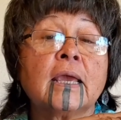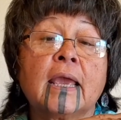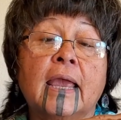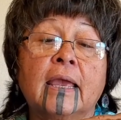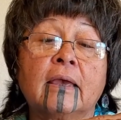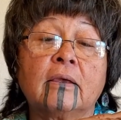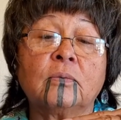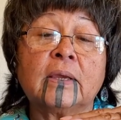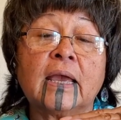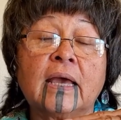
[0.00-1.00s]
And
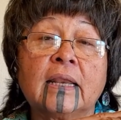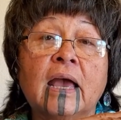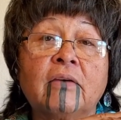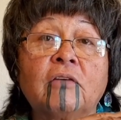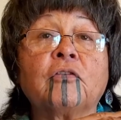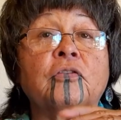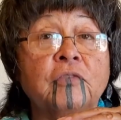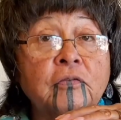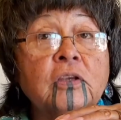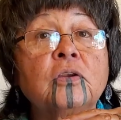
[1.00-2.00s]
we had to have that for
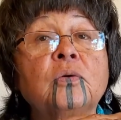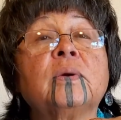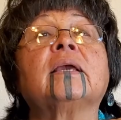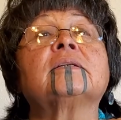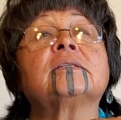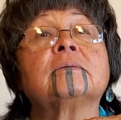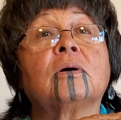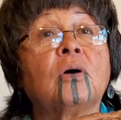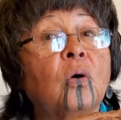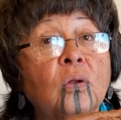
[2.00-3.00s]
52 weeks, a
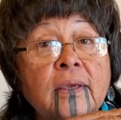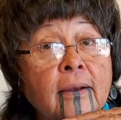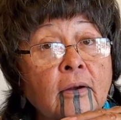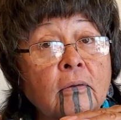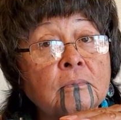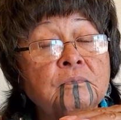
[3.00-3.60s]
whole year.